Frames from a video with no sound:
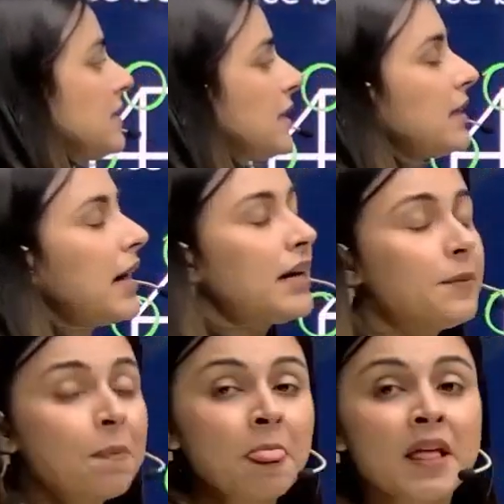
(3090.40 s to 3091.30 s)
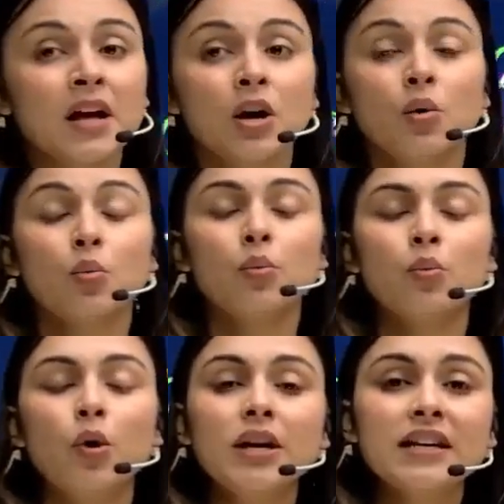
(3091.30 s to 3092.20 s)
see that
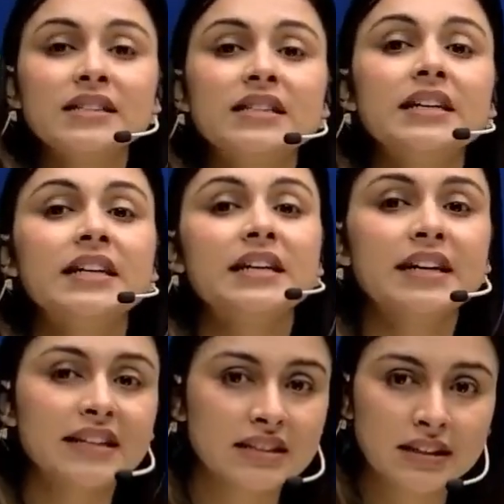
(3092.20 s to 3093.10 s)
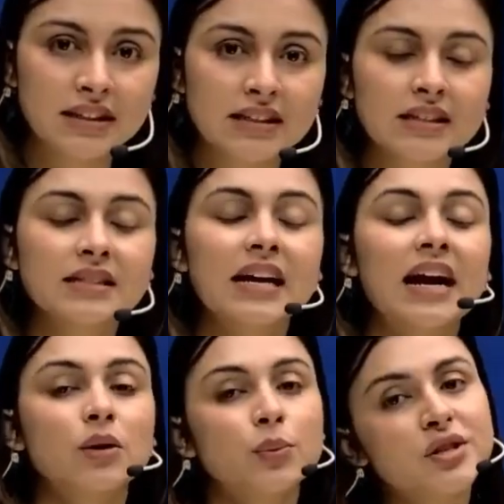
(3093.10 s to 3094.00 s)
what is the nearest distance
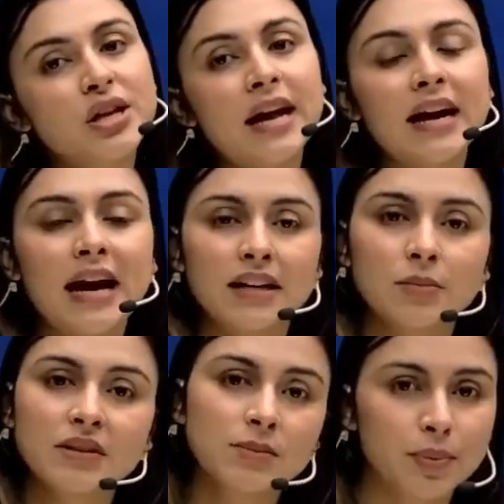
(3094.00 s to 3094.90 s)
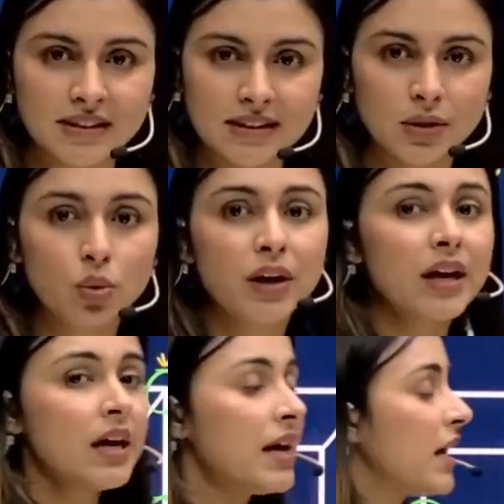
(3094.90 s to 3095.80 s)
at which an atom is present. Okay,
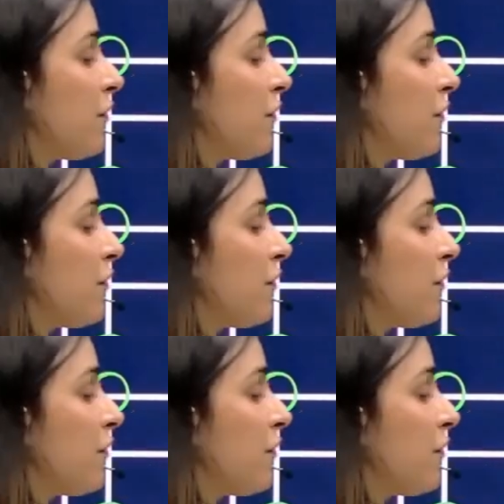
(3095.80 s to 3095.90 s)
if